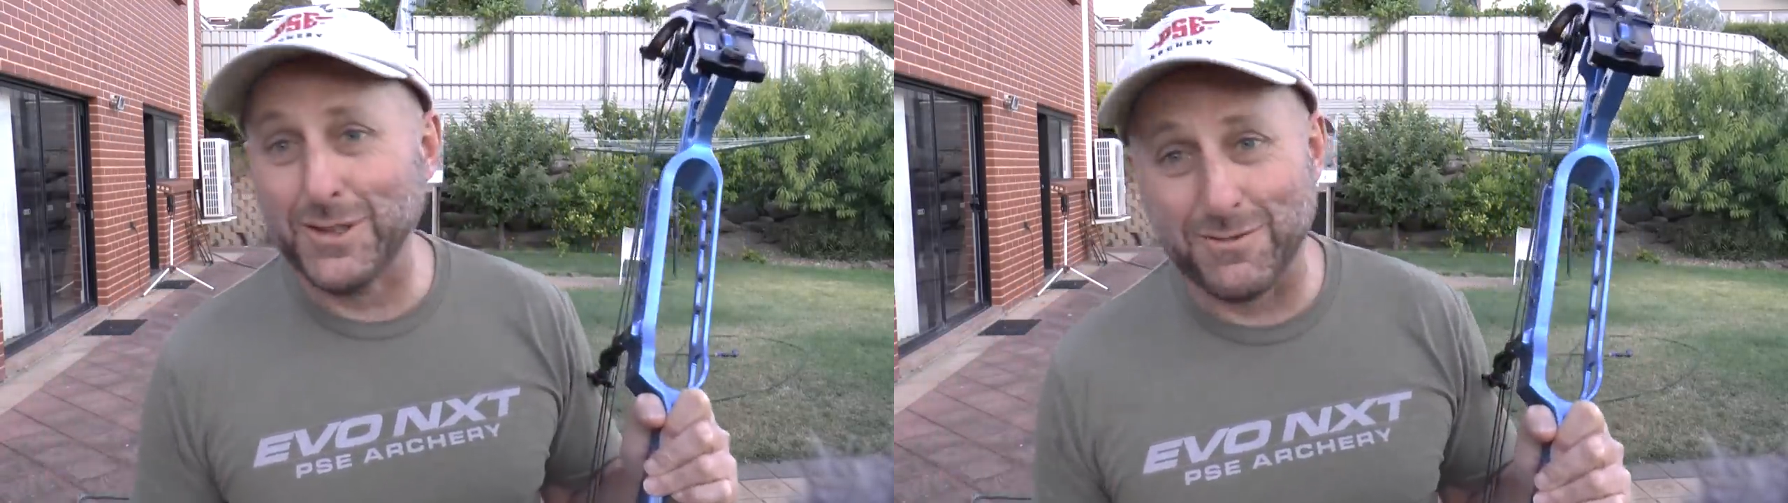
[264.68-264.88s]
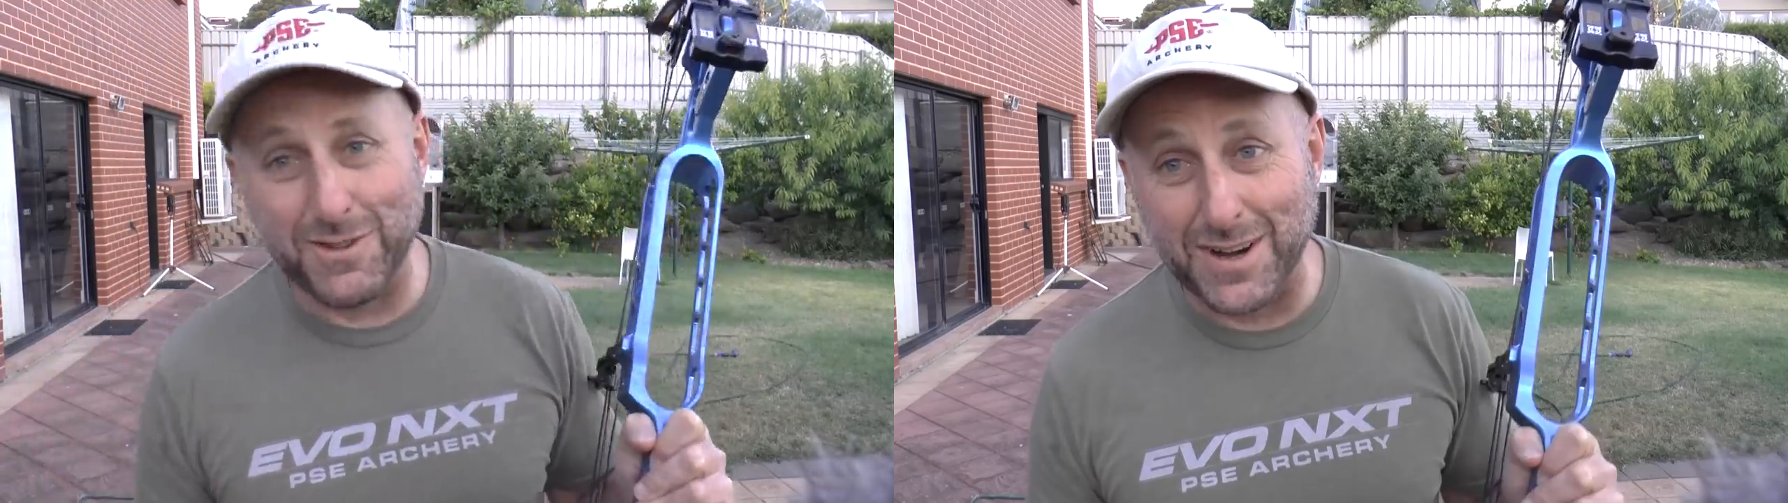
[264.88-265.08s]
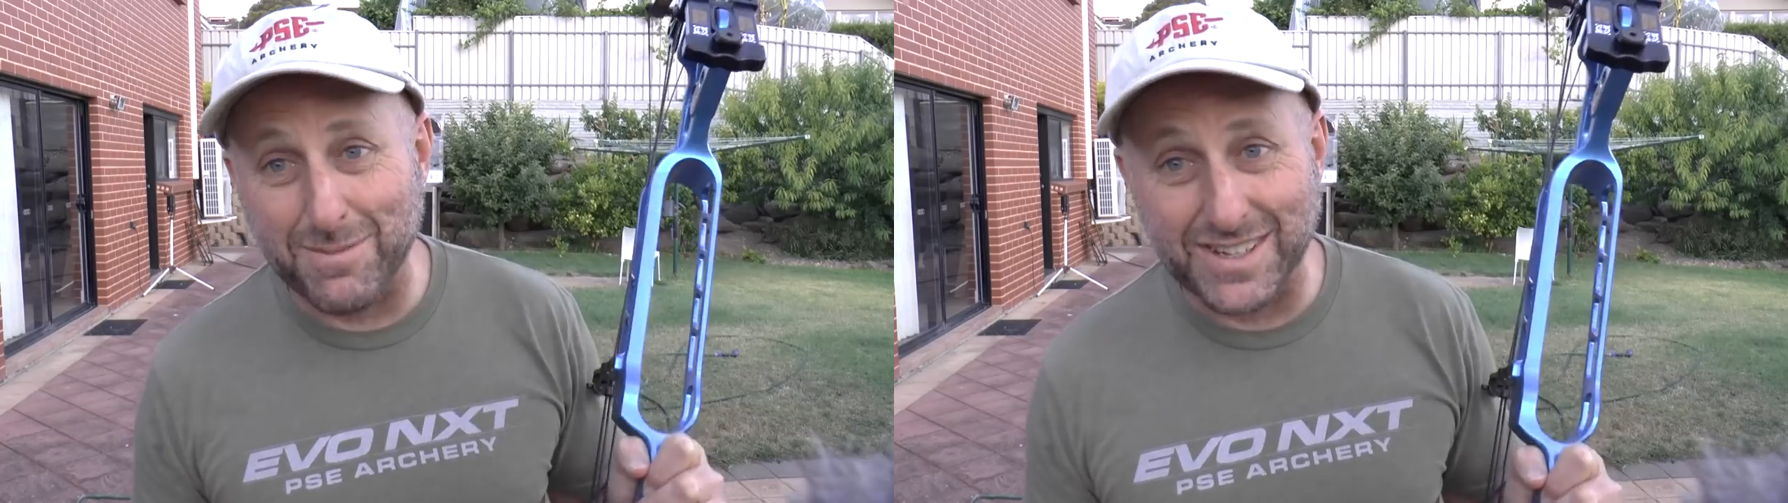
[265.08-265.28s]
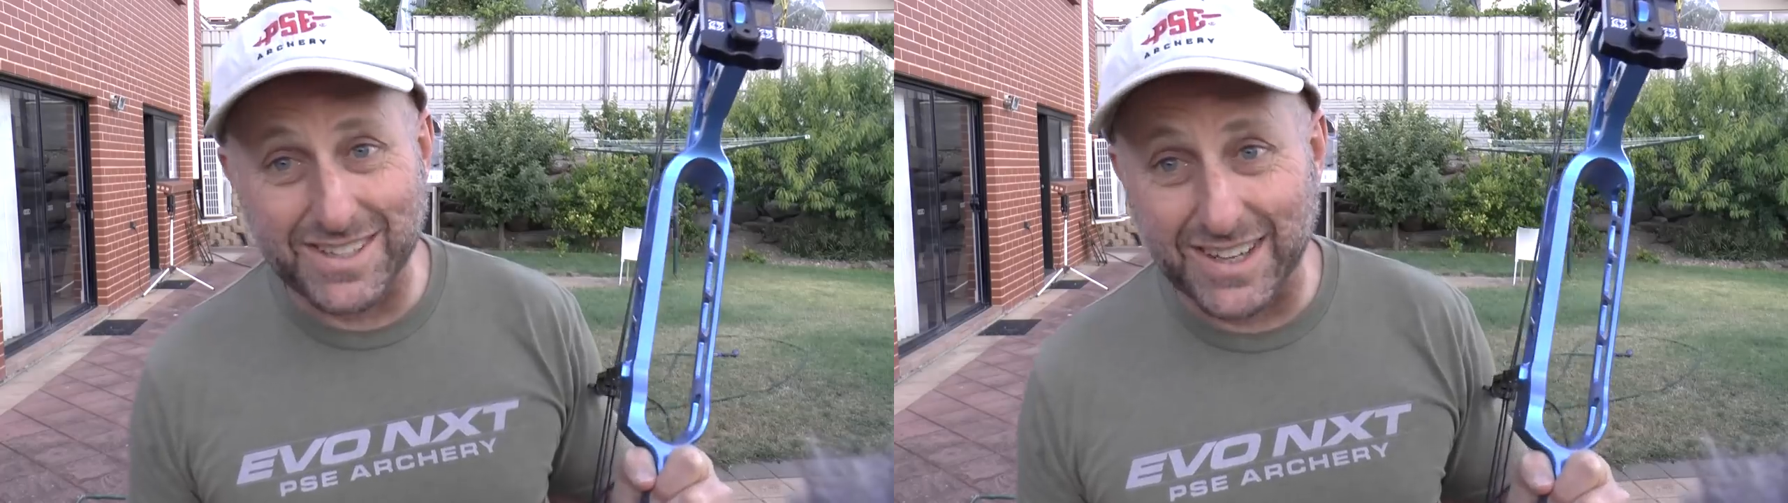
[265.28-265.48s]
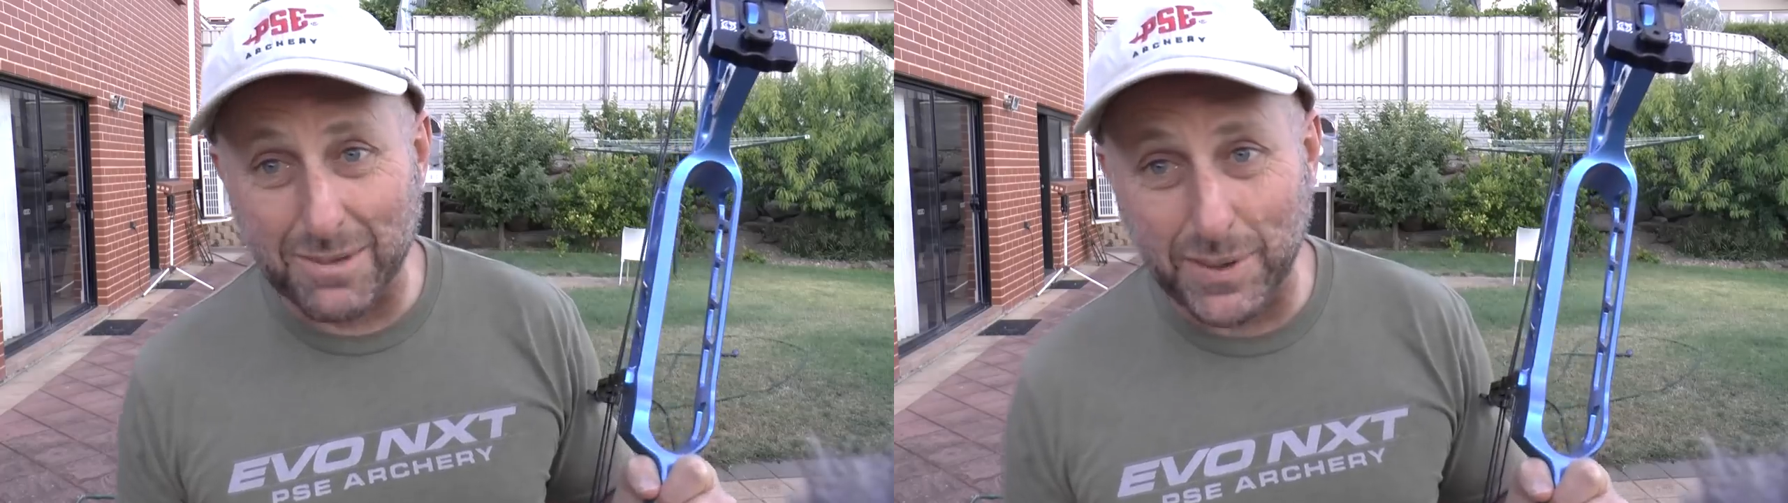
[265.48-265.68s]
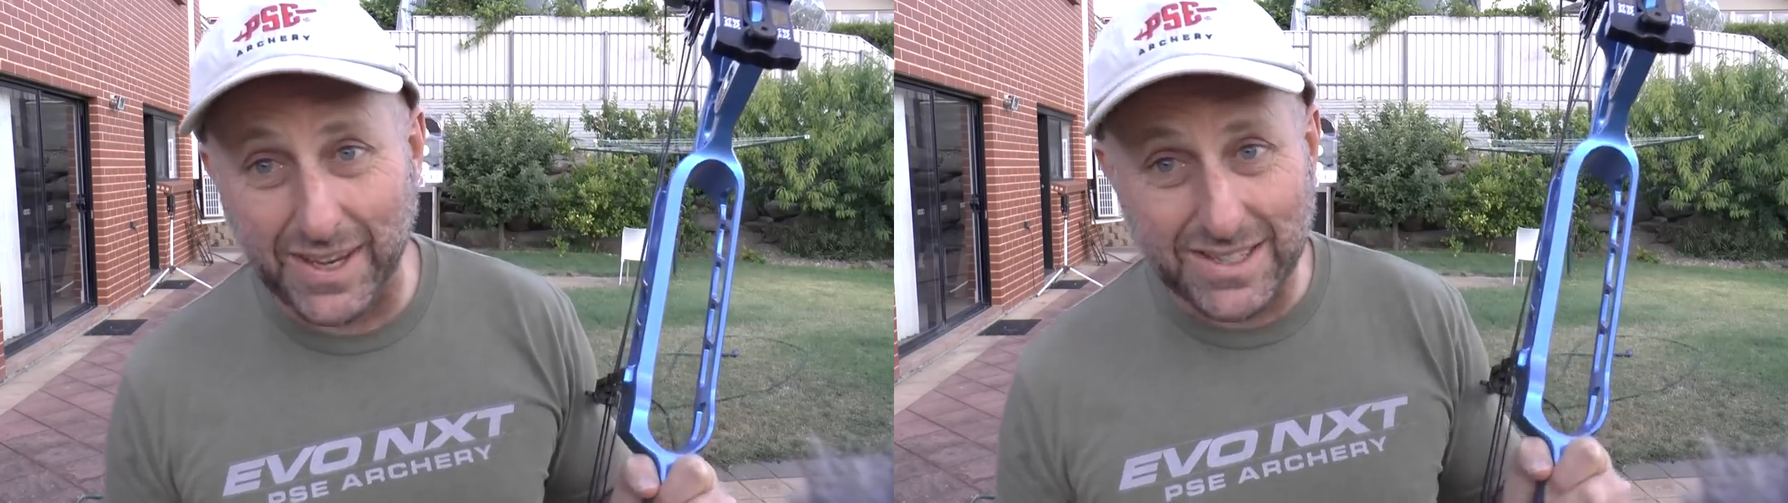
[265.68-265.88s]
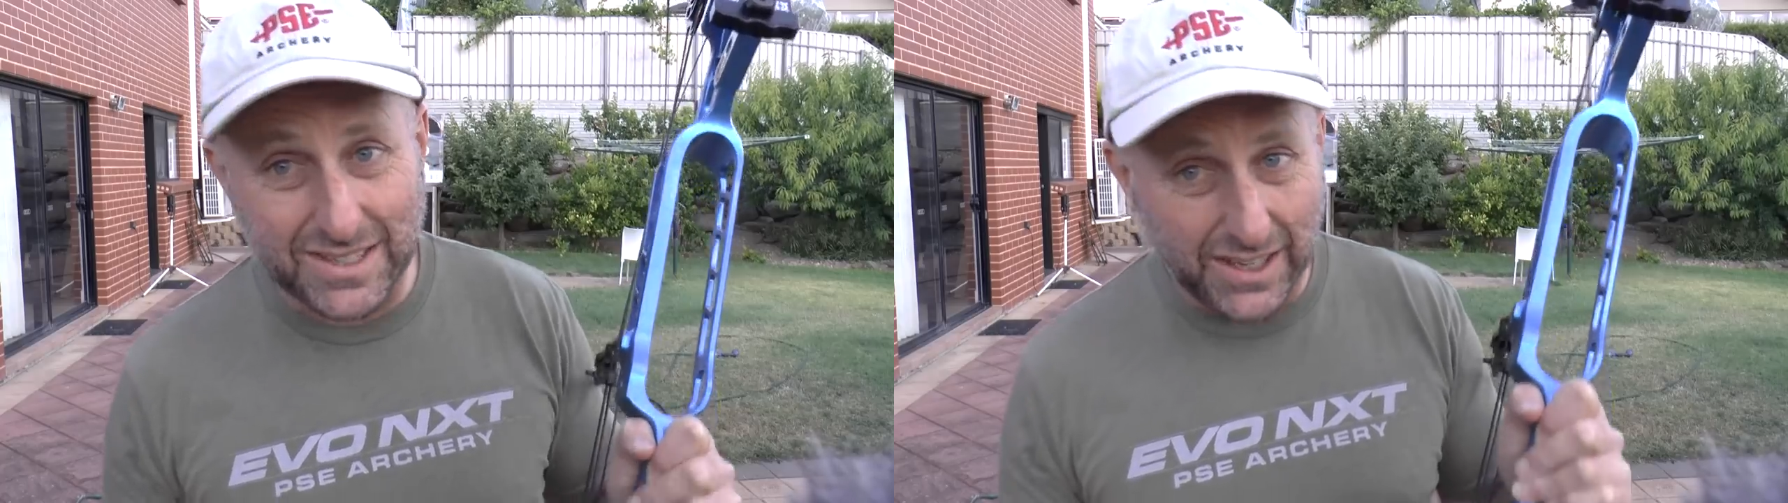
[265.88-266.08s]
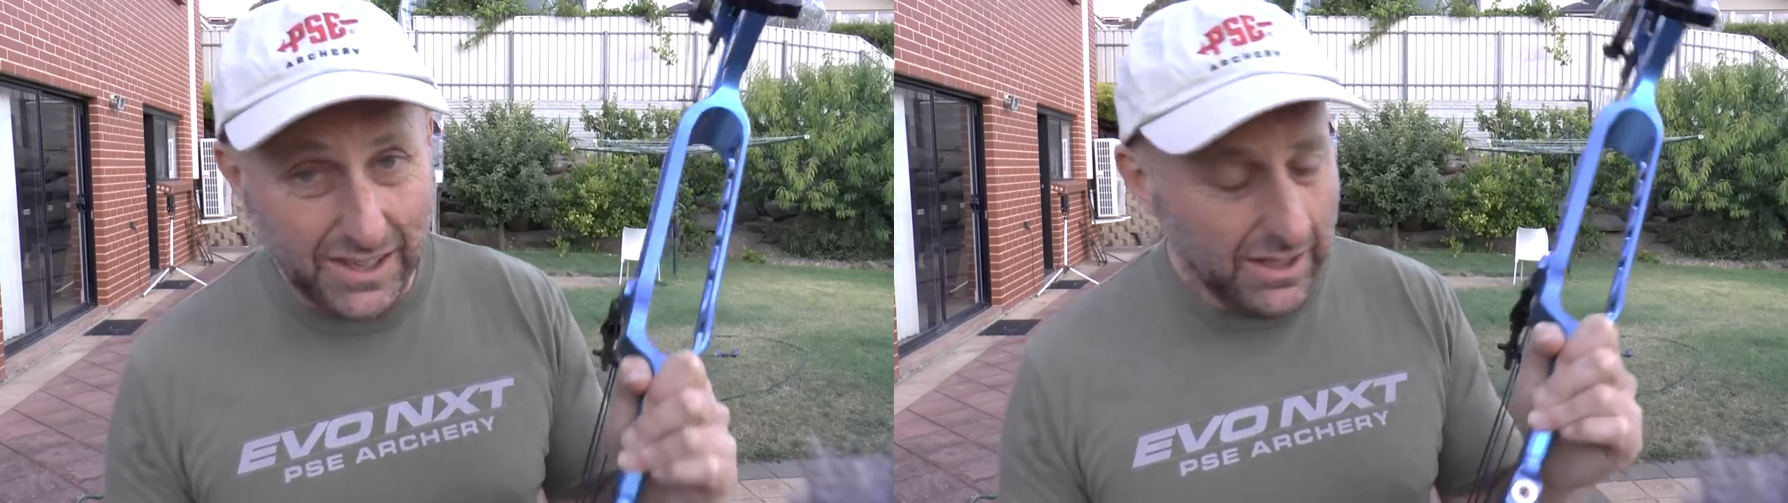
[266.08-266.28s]
feels very much like a
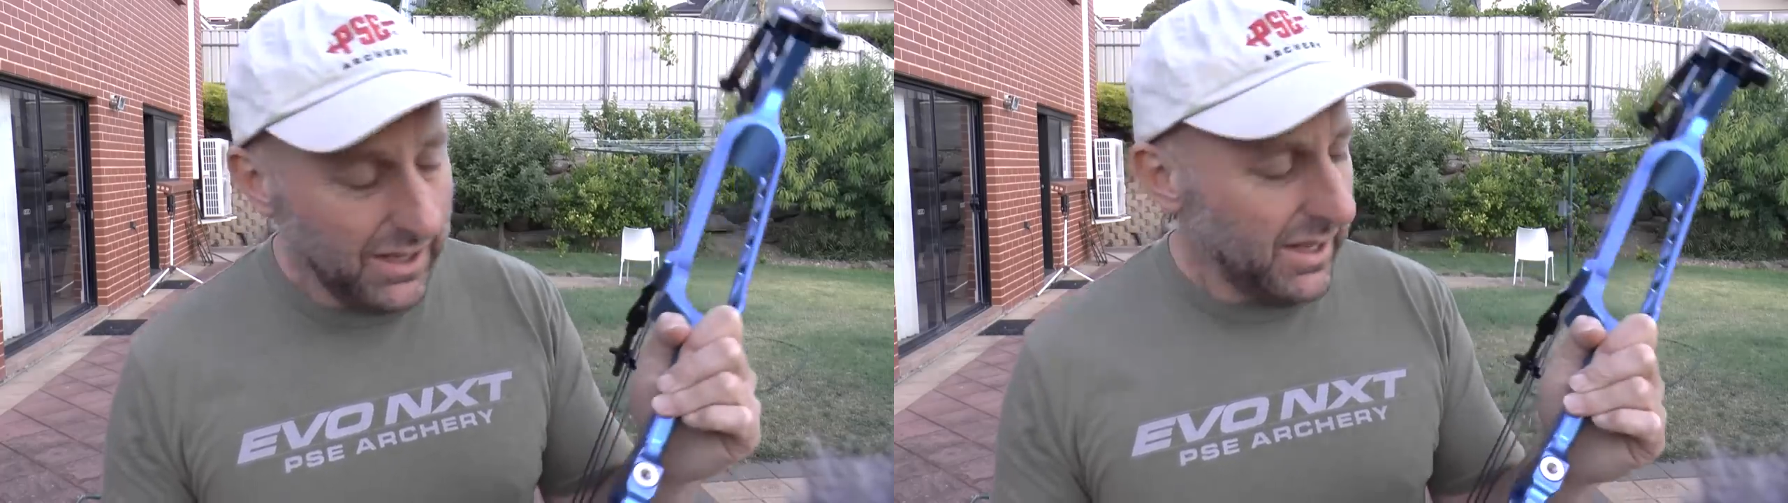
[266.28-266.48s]
PSE.